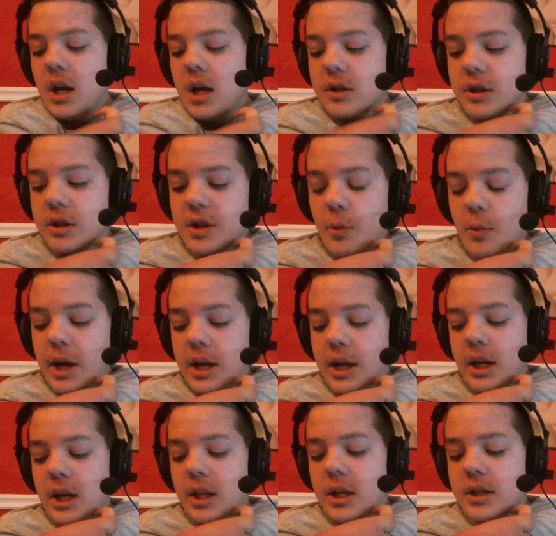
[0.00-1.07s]
It's going to say
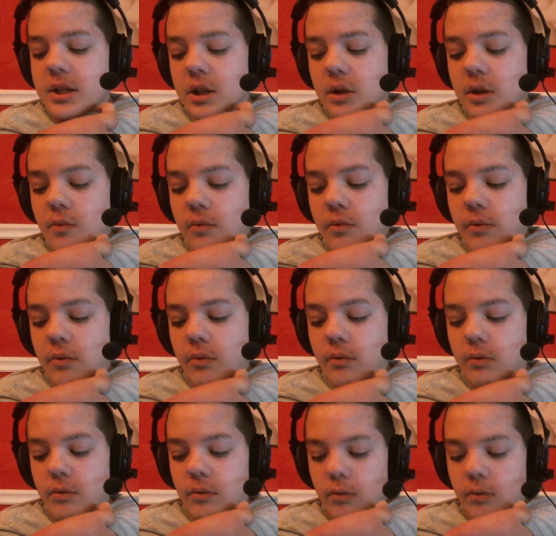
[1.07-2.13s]
waiting, and then it's going to
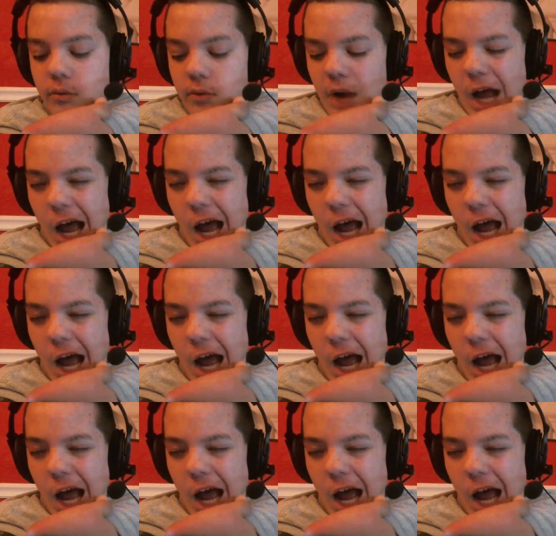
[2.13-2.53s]
go